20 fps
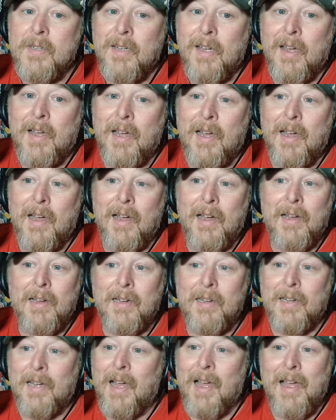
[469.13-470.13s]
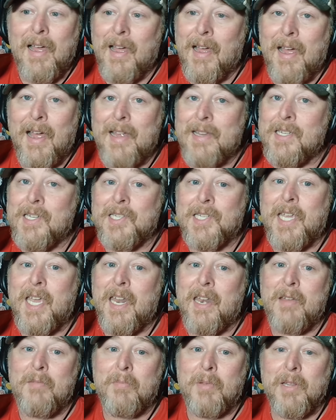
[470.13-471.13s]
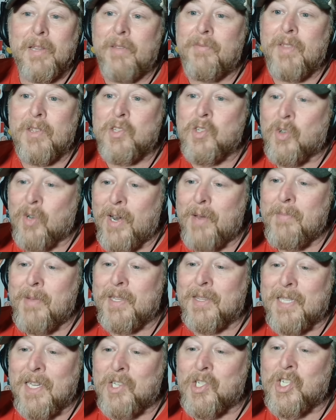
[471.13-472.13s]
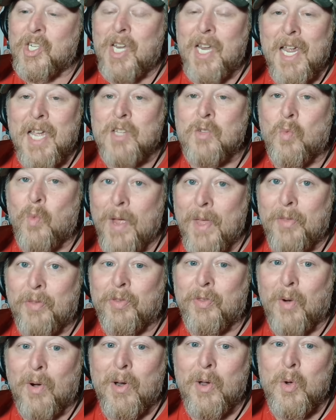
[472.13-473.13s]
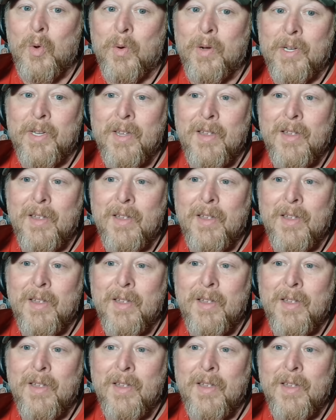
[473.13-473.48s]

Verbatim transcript: Uh, I, I just can't even believe the treatment that she has went through.